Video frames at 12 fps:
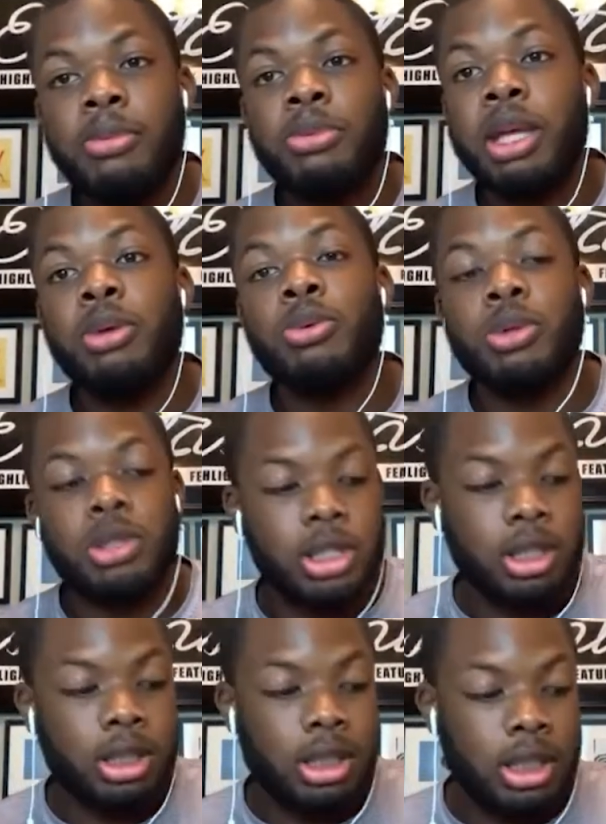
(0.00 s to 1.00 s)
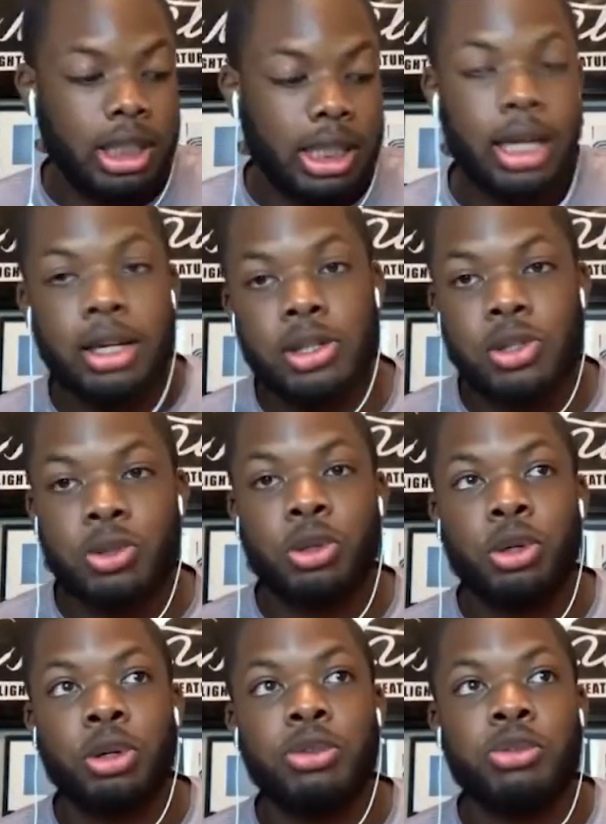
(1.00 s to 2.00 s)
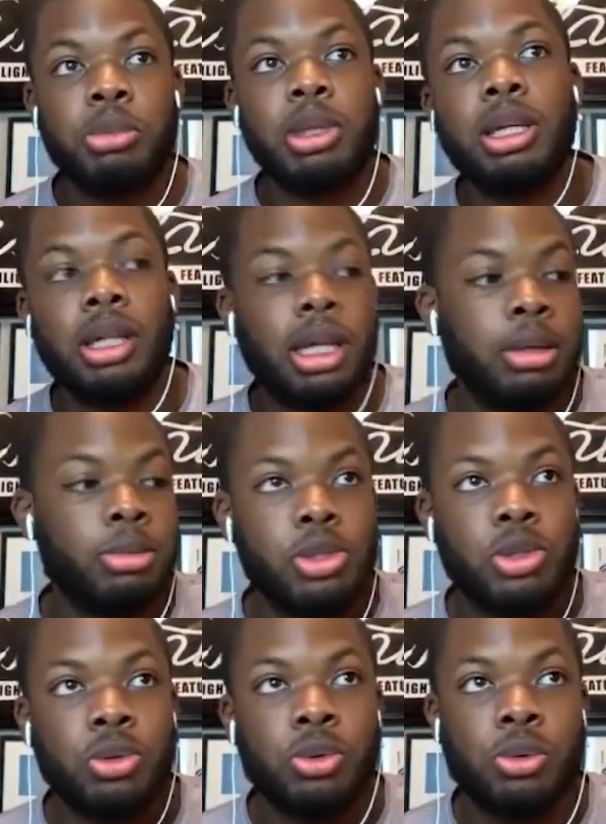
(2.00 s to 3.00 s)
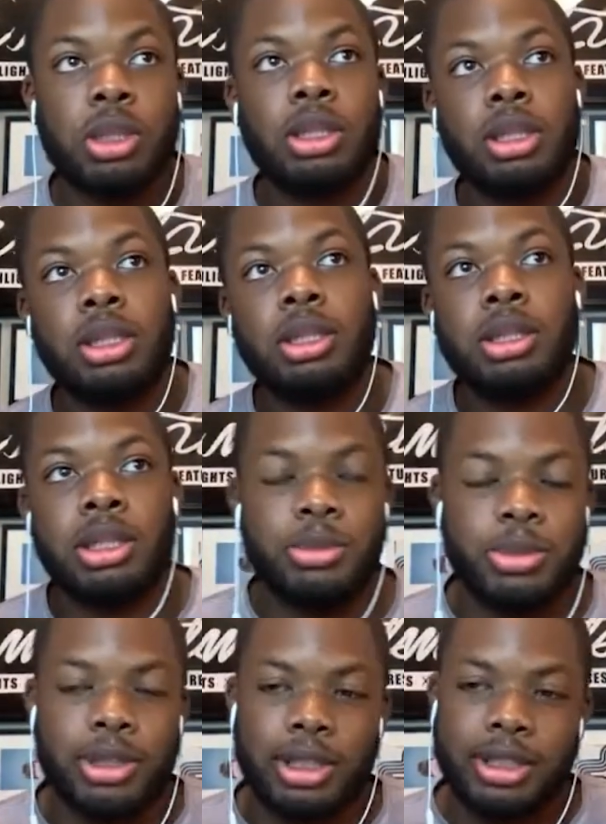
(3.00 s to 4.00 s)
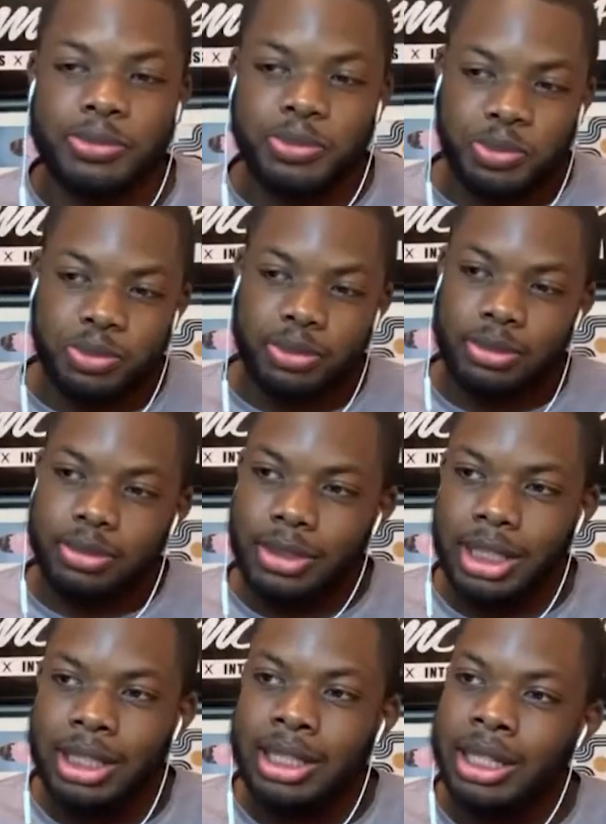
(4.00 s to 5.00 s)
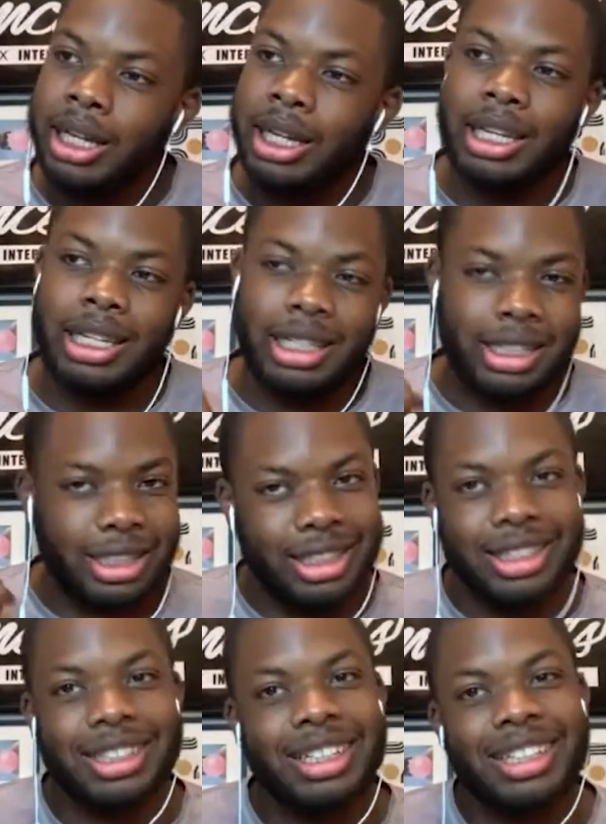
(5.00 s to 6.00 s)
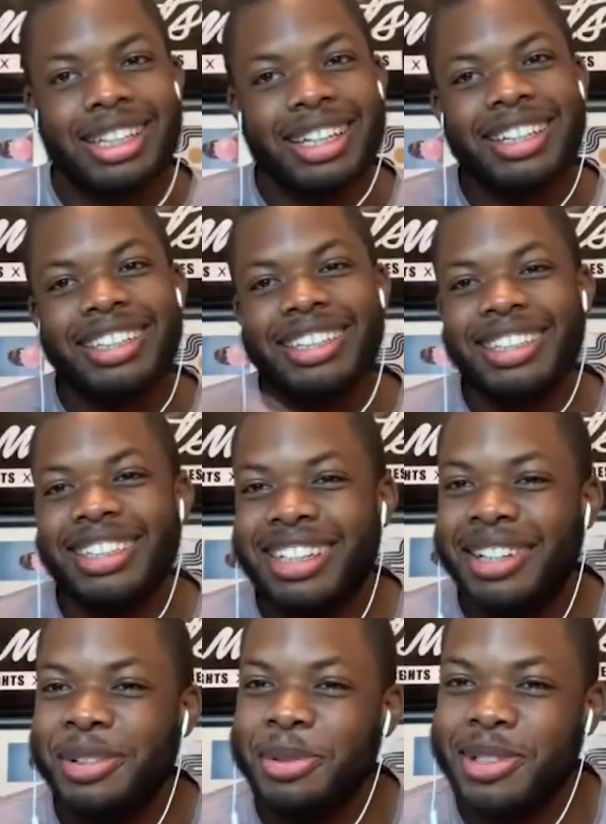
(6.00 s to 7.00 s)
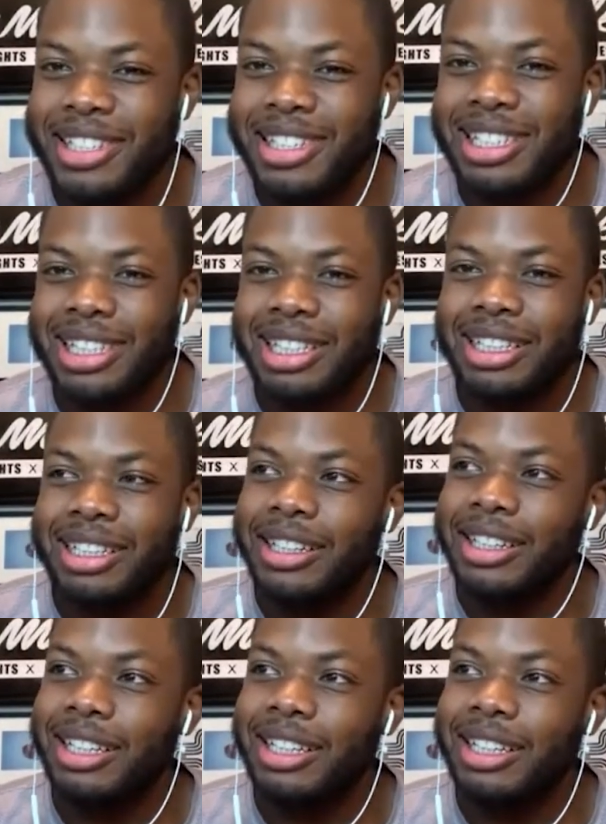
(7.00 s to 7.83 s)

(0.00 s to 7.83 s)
they want to cancel her from being able to run in the Olympics. I looked at that and I was just like,